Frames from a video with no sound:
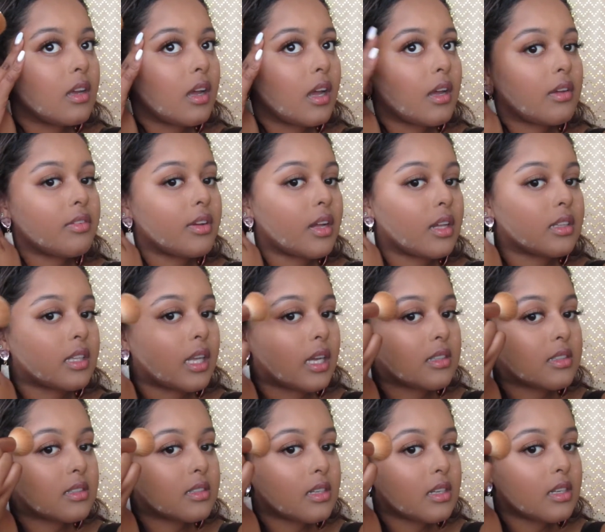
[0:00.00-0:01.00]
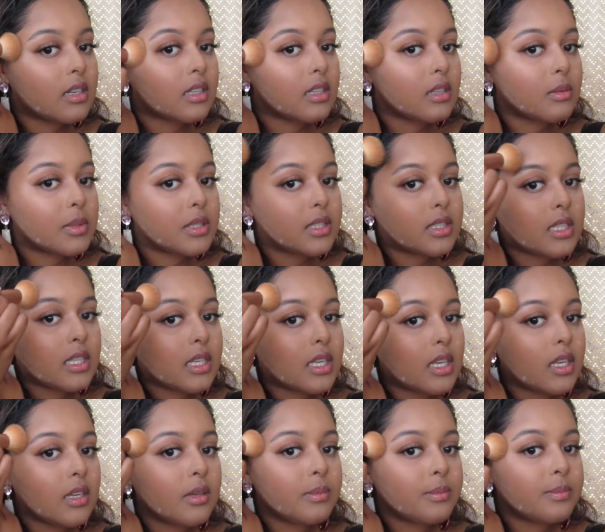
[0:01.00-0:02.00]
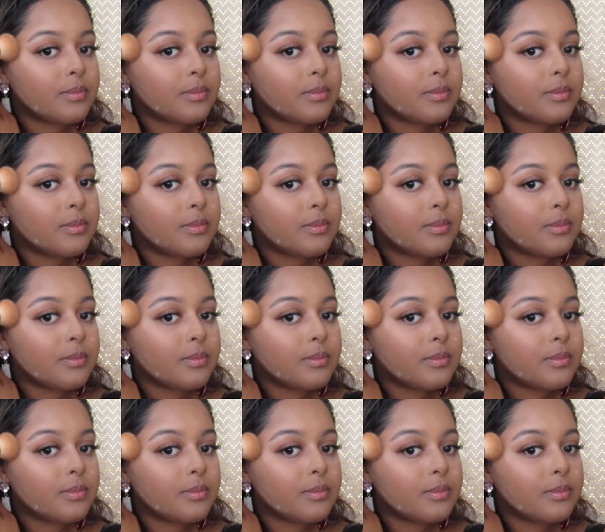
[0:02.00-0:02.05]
I felt that's still a little bit sticky.